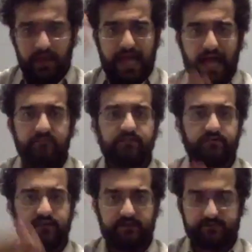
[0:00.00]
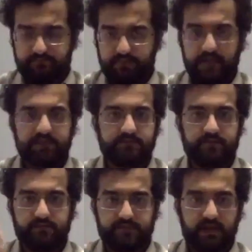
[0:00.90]
alpha waves, beta
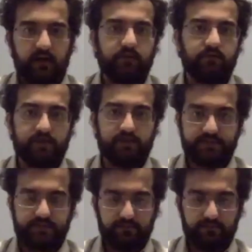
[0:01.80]
waves, gamma waves in